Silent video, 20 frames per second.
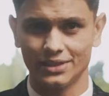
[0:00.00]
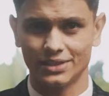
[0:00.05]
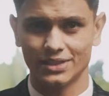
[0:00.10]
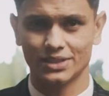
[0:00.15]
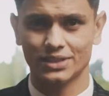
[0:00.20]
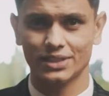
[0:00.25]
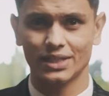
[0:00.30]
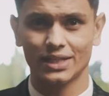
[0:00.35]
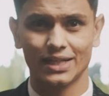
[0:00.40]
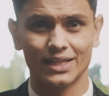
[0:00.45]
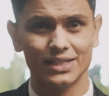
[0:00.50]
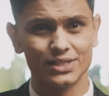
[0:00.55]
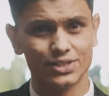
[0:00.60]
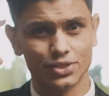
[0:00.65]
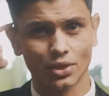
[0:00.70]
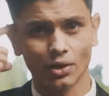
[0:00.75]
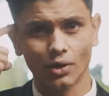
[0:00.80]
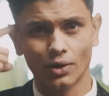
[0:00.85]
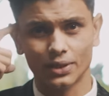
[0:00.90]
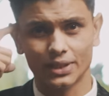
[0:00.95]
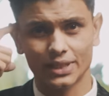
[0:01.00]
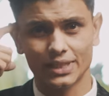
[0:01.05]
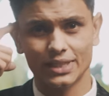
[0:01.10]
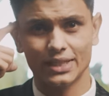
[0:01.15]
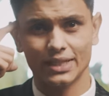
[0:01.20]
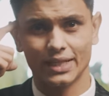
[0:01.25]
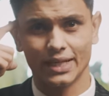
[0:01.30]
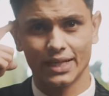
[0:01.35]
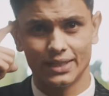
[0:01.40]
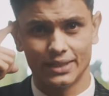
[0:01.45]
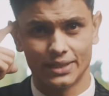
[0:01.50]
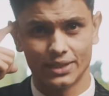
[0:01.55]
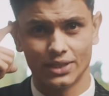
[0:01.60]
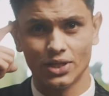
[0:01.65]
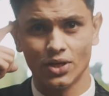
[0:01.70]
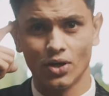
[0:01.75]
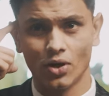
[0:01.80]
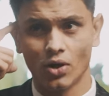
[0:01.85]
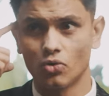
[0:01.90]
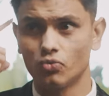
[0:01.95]
is that his thought in the head
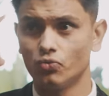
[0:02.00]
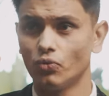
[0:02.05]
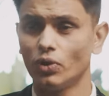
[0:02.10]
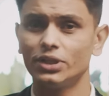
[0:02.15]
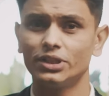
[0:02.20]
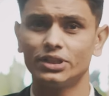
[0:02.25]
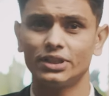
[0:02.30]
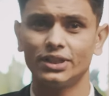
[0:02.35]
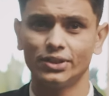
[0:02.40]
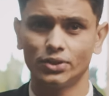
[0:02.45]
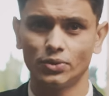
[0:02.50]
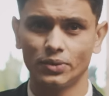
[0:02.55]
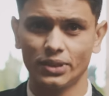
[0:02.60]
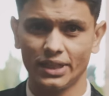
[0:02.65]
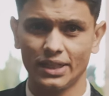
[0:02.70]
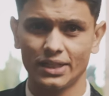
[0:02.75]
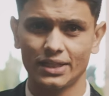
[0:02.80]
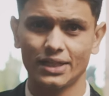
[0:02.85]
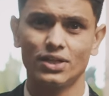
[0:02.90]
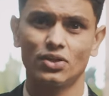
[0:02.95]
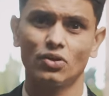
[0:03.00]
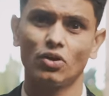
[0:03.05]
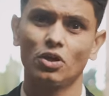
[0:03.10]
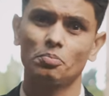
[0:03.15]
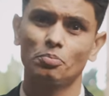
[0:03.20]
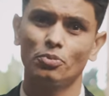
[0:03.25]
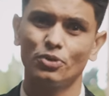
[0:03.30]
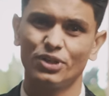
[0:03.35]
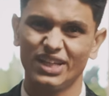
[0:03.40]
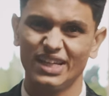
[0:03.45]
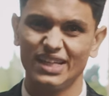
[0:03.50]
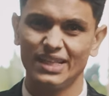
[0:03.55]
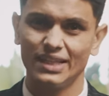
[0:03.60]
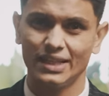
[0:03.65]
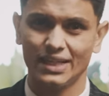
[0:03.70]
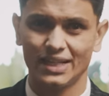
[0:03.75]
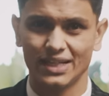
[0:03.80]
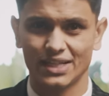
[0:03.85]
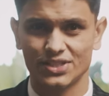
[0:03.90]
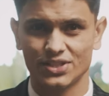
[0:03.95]
of wanting to date and not putting in
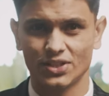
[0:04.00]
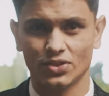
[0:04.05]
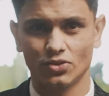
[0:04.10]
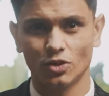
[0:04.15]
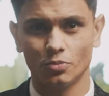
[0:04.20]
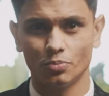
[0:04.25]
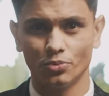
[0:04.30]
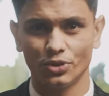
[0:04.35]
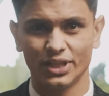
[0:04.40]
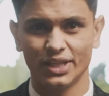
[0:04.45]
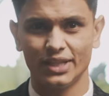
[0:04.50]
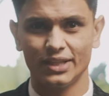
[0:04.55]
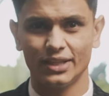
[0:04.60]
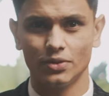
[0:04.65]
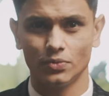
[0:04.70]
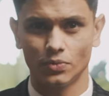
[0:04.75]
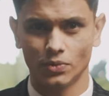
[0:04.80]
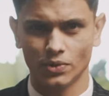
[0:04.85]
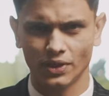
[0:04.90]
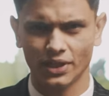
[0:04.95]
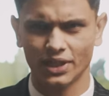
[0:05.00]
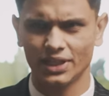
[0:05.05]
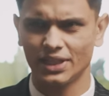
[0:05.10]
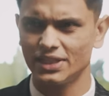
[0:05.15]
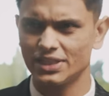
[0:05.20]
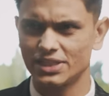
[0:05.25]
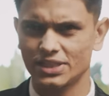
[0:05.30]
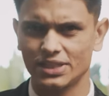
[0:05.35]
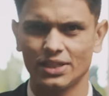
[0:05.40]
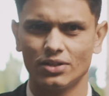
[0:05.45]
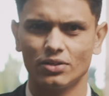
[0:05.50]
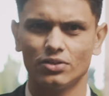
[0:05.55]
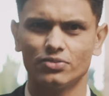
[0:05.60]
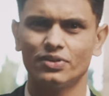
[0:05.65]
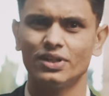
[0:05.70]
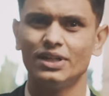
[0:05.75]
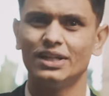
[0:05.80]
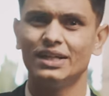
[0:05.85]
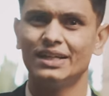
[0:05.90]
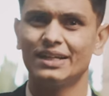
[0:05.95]
the action, not putting in the work, and instead
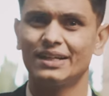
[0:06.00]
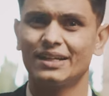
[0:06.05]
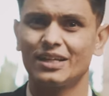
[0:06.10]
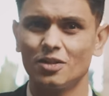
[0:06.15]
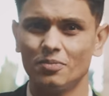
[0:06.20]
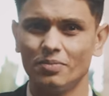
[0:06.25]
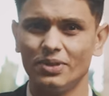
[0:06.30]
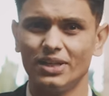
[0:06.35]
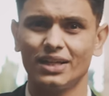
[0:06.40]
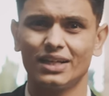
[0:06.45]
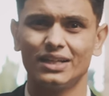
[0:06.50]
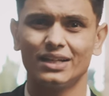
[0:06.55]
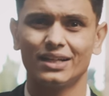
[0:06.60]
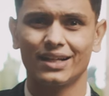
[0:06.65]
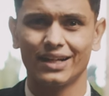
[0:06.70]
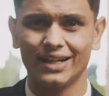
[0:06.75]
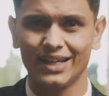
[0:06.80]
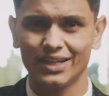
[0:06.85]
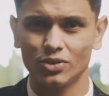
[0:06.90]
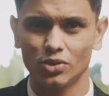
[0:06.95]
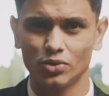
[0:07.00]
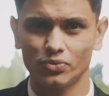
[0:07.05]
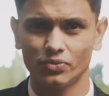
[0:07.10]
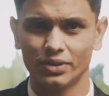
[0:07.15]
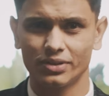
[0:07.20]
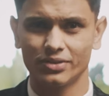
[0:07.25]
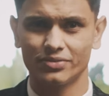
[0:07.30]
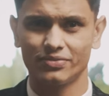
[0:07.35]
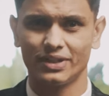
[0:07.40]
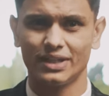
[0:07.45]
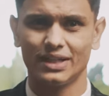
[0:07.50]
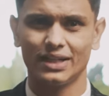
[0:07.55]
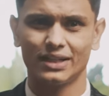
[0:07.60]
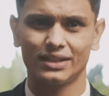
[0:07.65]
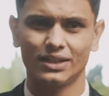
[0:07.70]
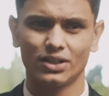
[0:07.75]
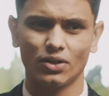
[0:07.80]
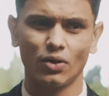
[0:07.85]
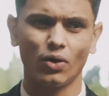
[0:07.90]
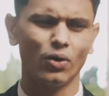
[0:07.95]
of cribbing and crying over the fact
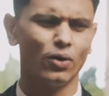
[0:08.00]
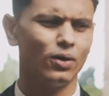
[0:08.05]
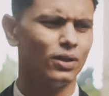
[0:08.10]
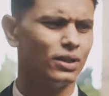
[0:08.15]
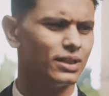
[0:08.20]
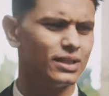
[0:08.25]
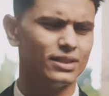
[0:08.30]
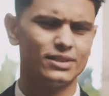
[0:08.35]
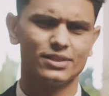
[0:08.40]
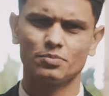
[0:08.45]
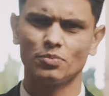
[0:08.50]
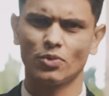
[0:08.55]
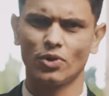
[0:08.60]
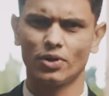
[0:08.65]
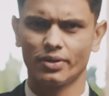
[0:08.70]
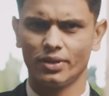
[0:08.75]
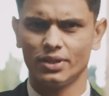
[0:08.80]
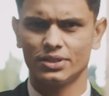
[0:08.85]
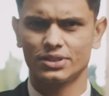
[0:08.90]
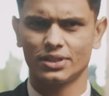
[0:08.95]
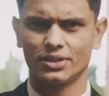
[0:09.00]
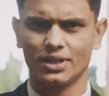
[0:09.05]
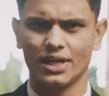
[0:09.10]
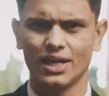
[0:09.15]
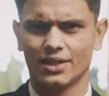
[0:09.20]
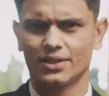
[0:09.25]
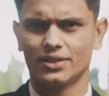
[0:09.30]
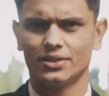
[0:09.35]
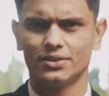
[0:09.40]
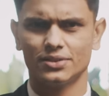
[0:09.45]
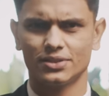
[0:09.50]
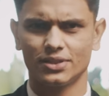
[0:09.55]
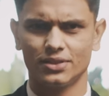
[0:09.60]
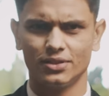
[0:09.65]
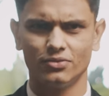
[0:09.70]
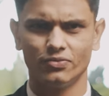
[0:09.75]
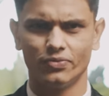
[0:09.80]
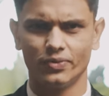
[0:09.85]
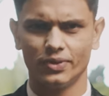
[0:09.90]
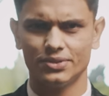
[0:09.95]
that all these models and actors and
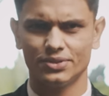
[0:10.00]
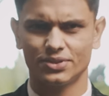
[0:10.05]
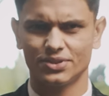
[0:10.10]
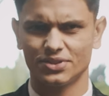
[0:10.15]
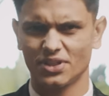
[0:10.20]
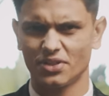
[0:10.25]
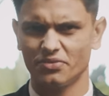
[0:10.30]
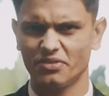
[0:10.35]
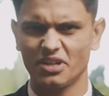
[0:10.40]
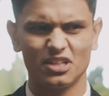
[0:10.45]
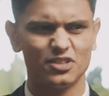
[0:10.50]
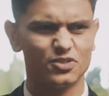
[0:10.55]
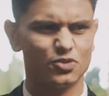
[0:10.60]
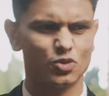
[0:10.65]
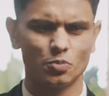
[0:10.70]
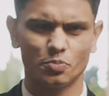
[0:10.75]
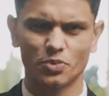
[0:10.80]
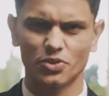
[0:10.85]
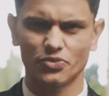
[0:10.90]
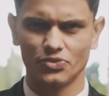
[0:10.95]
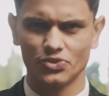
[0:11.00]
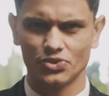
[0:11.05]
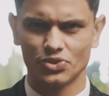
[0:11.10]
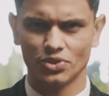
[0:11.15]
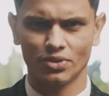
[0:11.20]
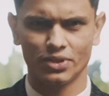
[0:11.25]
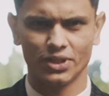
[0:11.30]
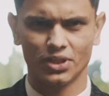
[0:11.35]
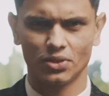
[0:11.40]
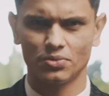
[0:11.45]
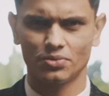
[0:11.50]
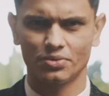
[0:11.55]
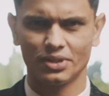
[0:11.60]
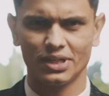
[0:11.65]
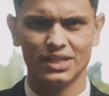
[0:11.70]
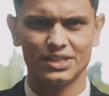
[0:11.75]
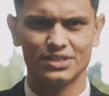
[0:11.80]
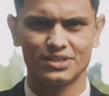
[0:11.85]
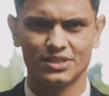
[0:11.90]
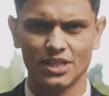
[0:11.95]
influencers are very superficial. They don't
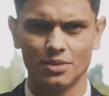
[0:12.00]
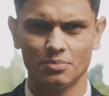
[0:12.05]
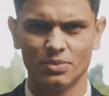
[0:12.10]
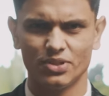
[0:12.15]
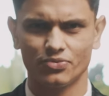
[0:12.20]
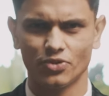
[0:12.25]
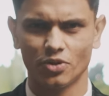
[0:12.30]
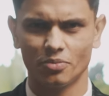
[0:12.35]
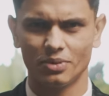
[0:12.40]
really see me for